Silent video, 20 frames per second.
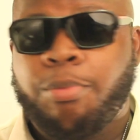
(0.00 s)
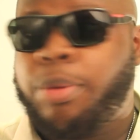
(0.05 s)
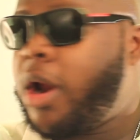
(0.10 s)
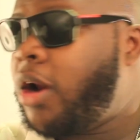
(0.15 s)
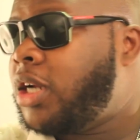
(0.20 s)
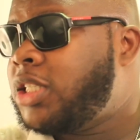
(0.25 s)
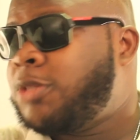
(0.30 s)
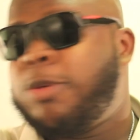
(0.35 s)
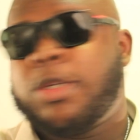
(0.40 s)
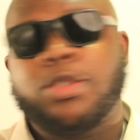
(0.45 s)

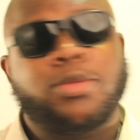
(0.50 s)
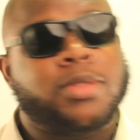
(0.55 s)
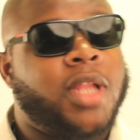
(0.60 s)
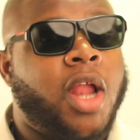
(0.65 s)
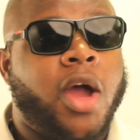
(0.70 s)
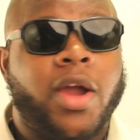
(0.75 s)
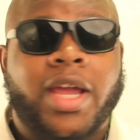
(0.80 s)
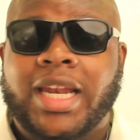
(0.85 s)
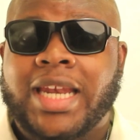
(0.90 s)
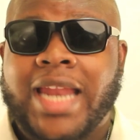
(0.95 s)
Perry's speech was
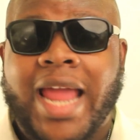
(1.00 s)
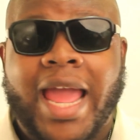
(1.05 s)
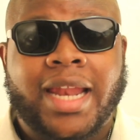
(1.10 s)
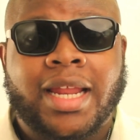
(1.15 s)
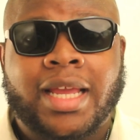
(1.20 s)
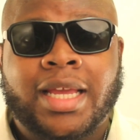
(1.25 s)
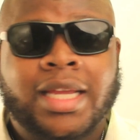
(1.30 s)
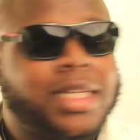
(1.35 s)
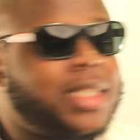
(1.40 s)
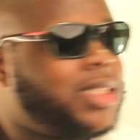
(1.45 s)
longer than
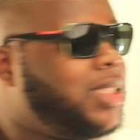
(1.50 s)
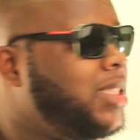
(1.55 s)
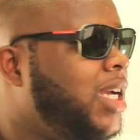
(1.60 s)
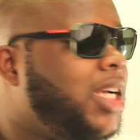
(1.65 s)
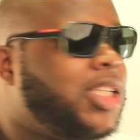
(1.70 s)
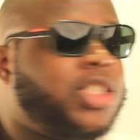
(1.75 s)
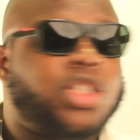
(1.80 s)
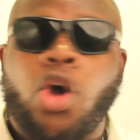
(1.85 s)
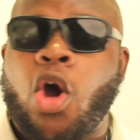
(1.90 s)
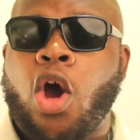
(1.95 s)
that. This
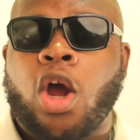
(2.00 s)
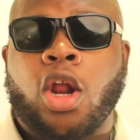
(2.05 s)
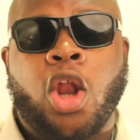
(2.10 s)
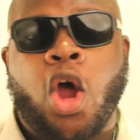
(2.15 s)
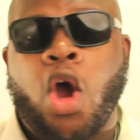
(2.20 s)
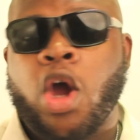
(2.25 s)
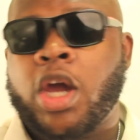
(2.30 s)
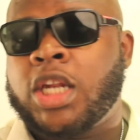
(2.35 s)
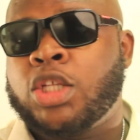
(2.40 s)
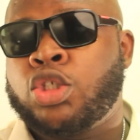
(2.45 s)
nigga talk
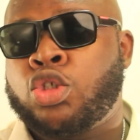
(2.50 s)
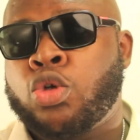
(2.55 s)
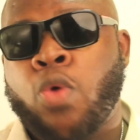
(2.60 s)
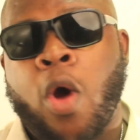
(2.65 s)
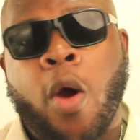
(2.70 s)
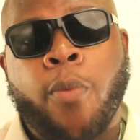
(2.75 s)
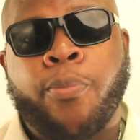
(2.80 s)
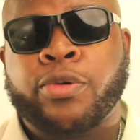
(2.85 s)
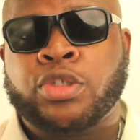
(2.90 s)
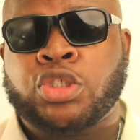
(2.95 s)
longer than two
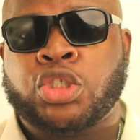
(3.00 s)
Oprah